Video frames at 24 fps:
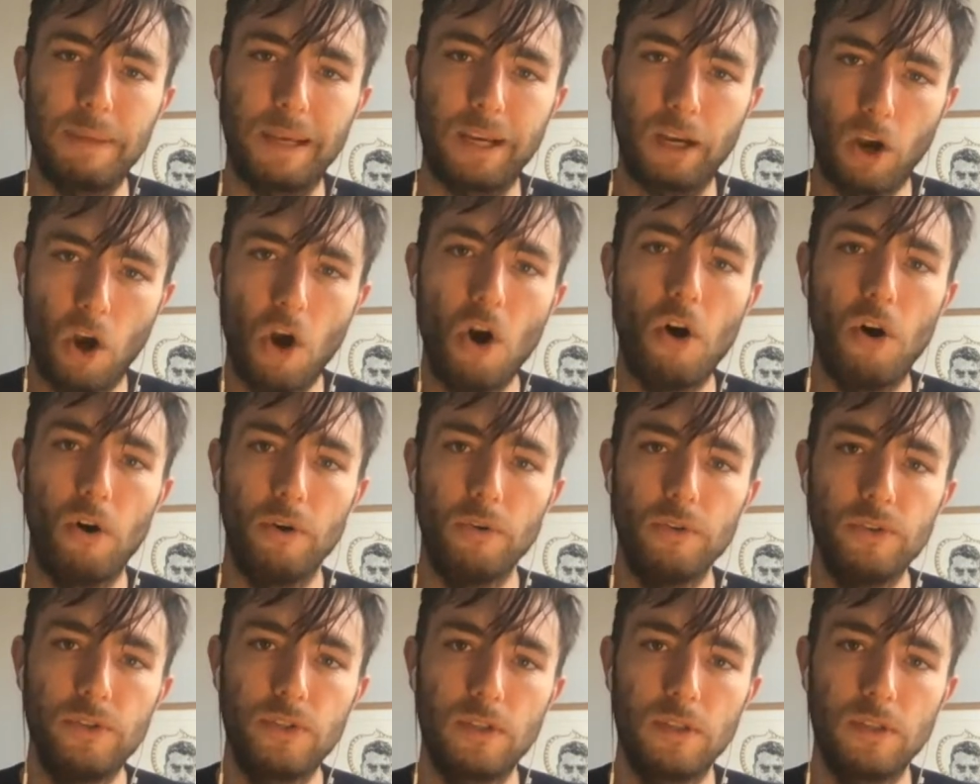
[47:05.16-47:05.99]

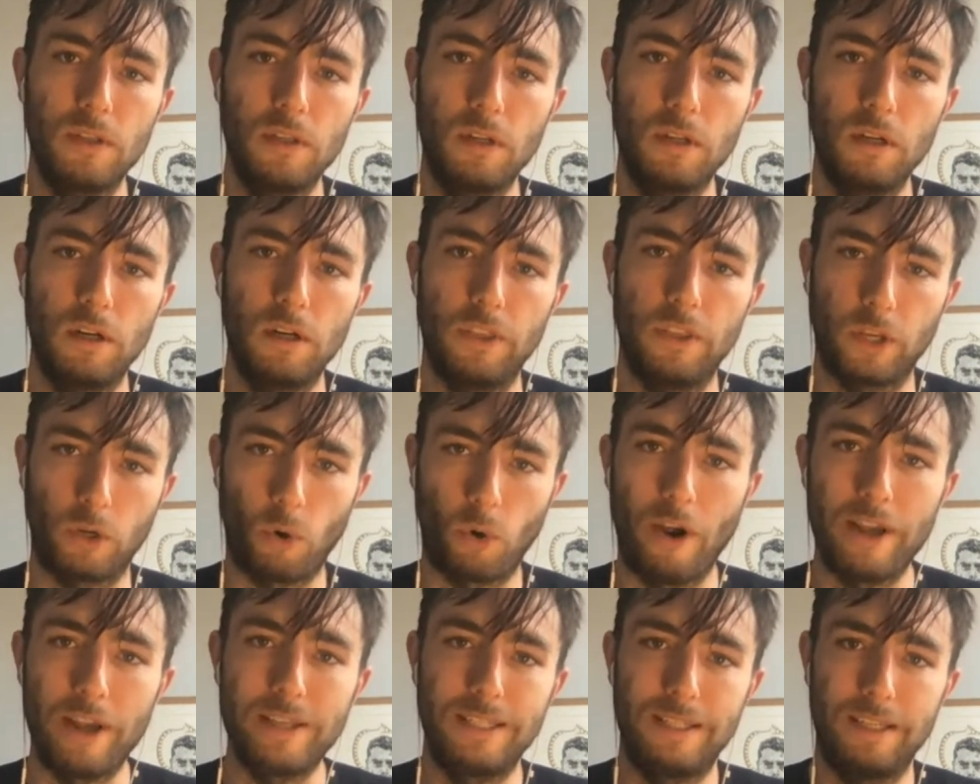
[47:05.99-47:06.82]
because the
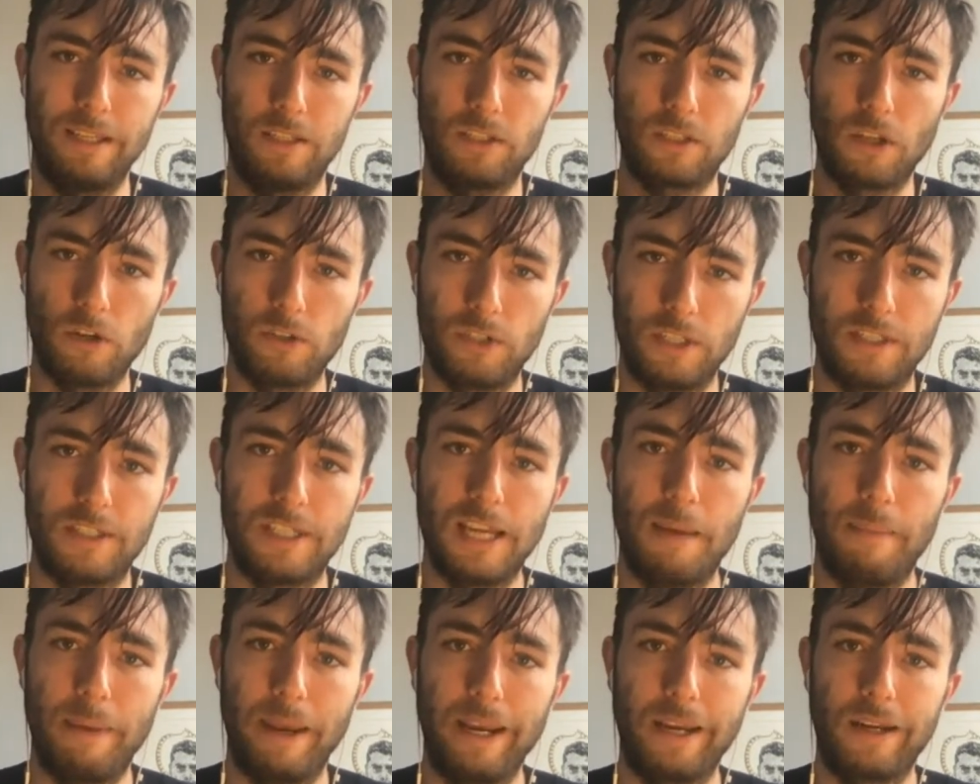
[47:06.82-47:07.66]
crisis is so
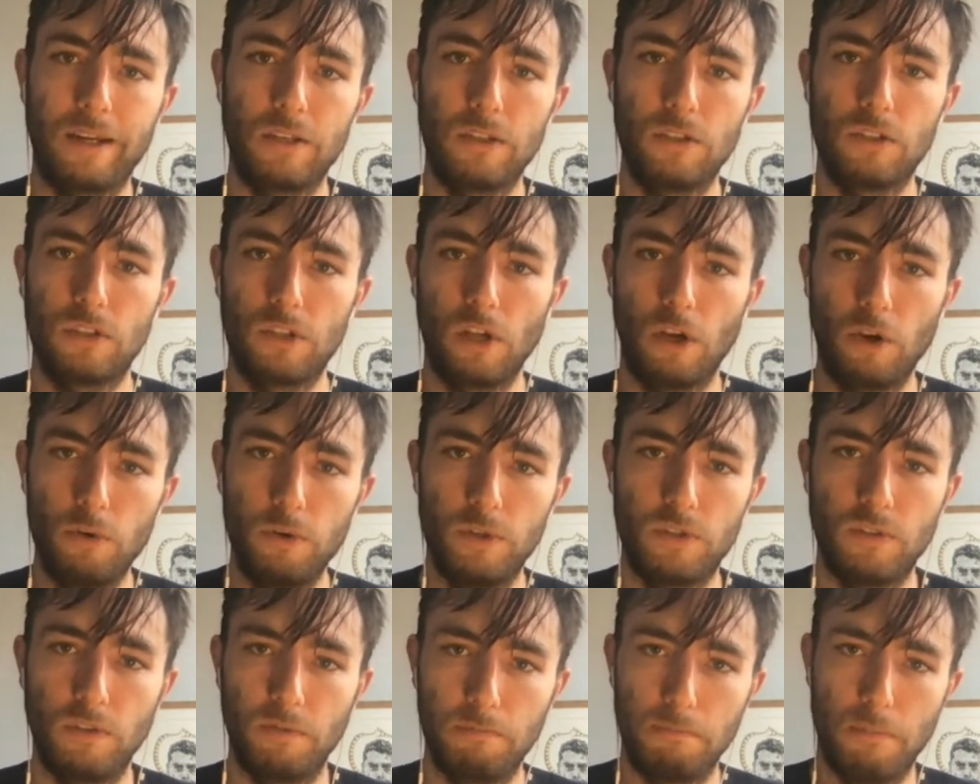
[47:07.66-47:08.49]
systemic,
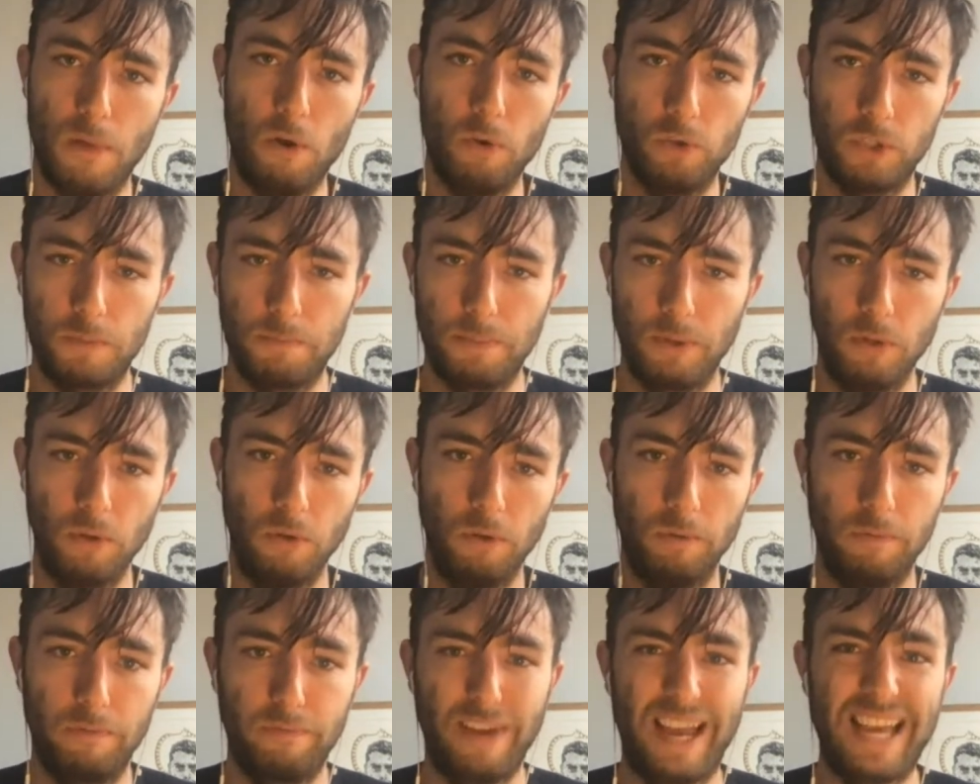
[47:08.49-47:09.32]
so sort of
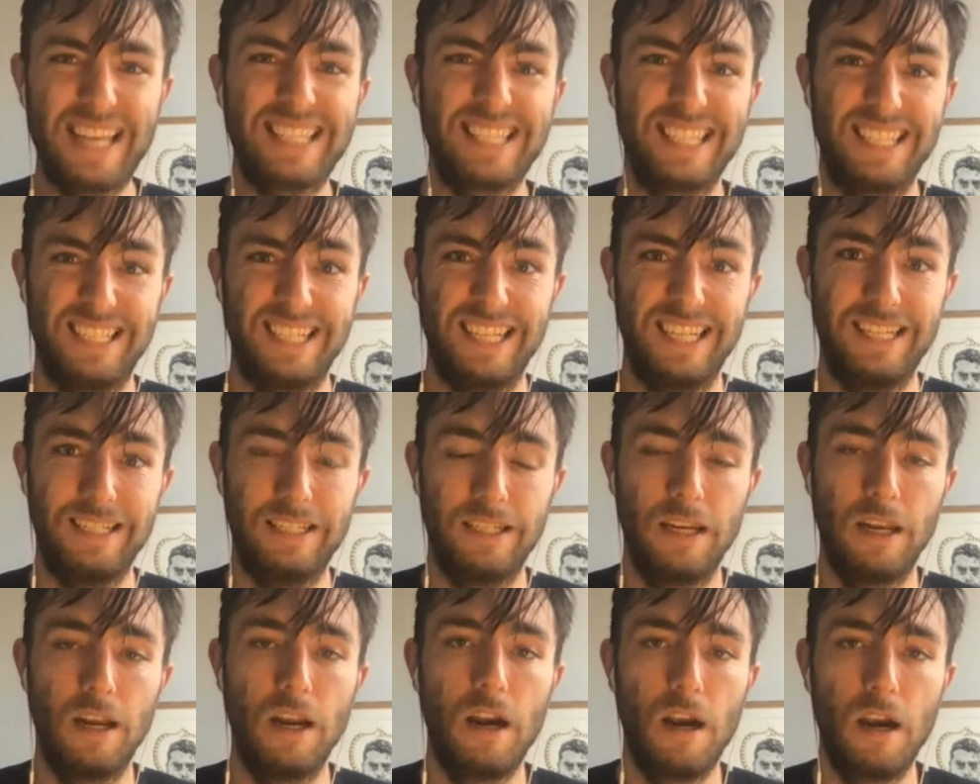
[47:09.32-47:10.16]
multiple faceted,